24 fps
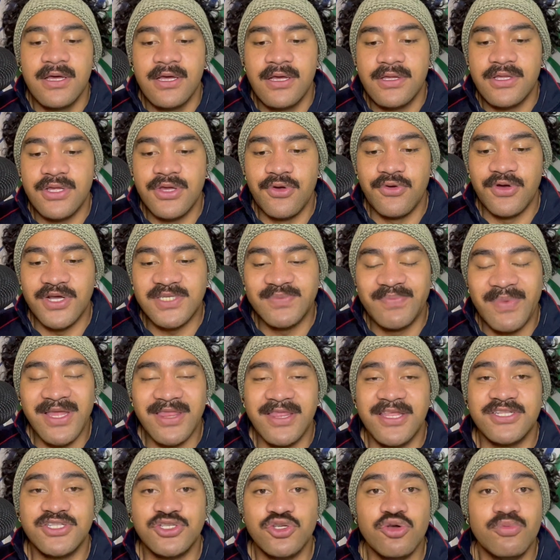you're
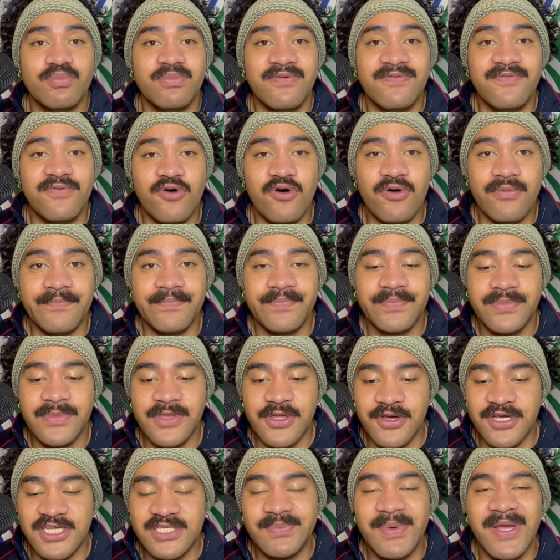expected to perform.
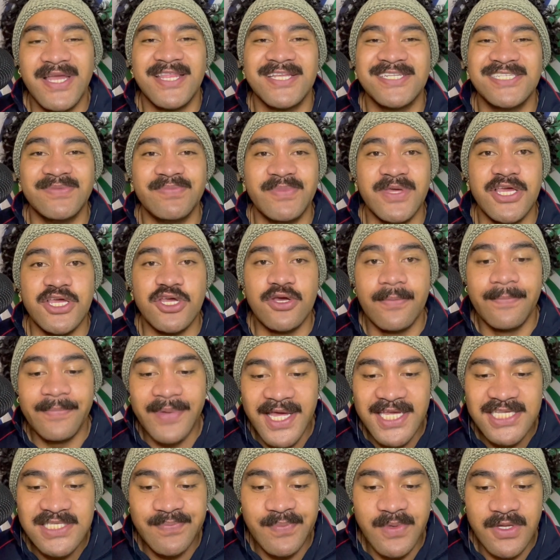You're expected to be at your
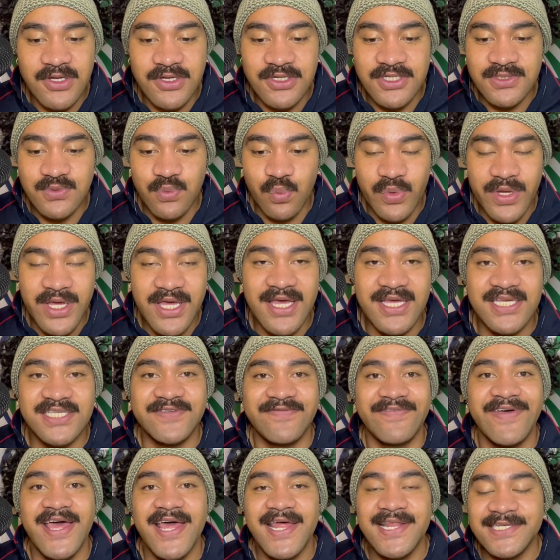best, because we as
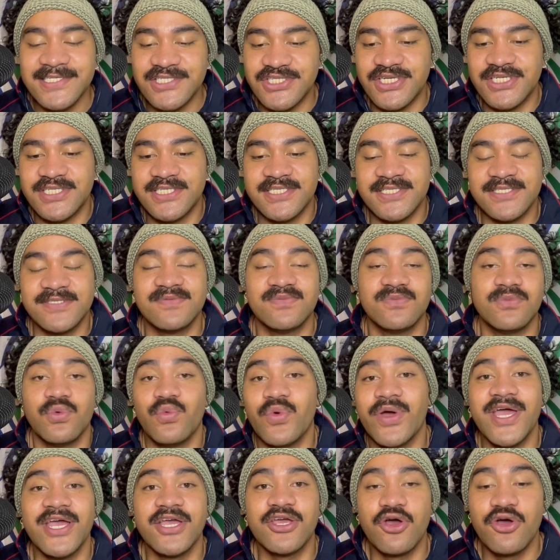fans, just the
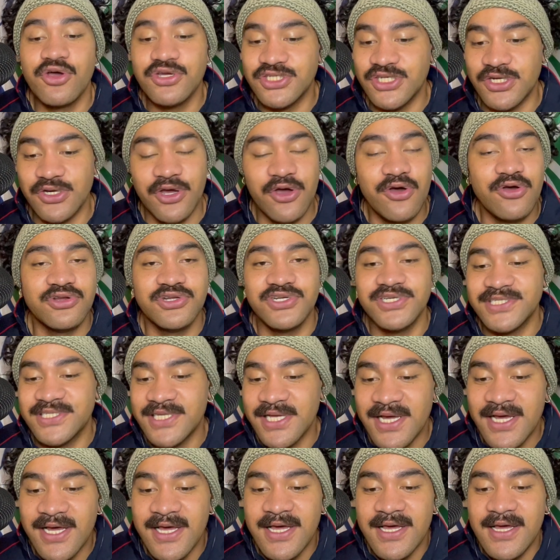way it goes, your coaches,
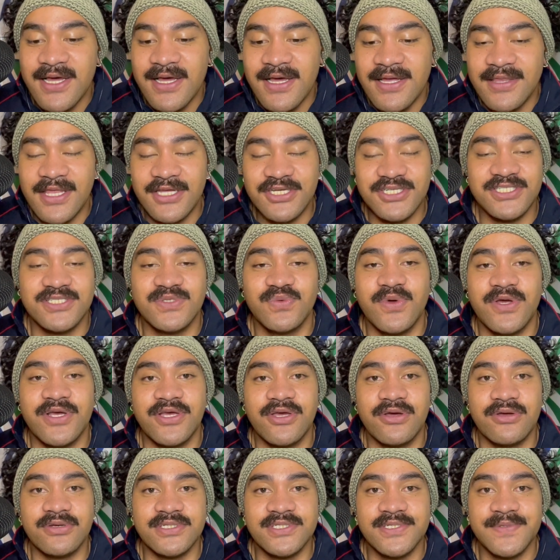that's just the way it
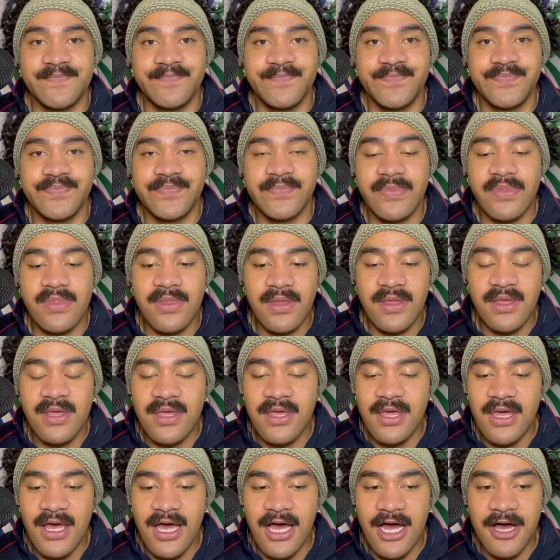goes.
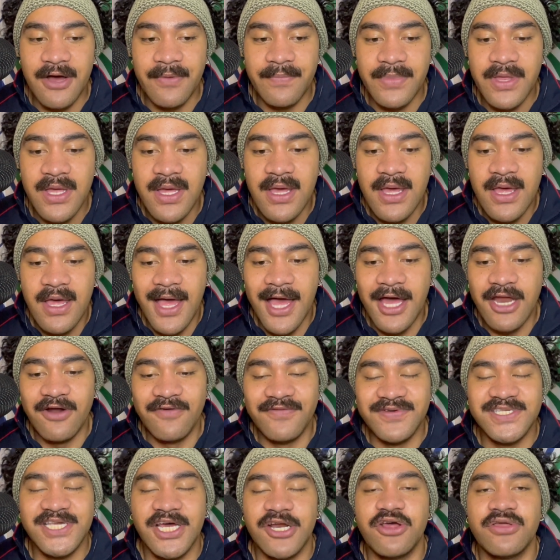And
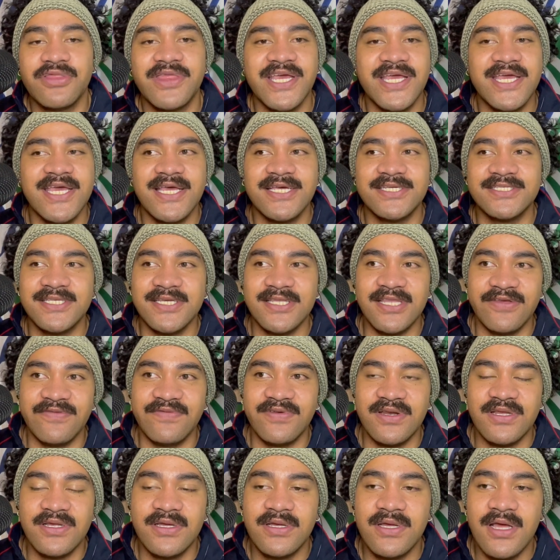obviously, I don't think he has
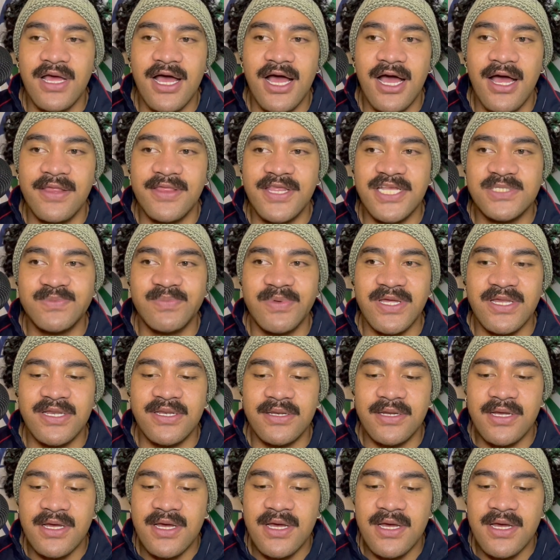delivered. There's been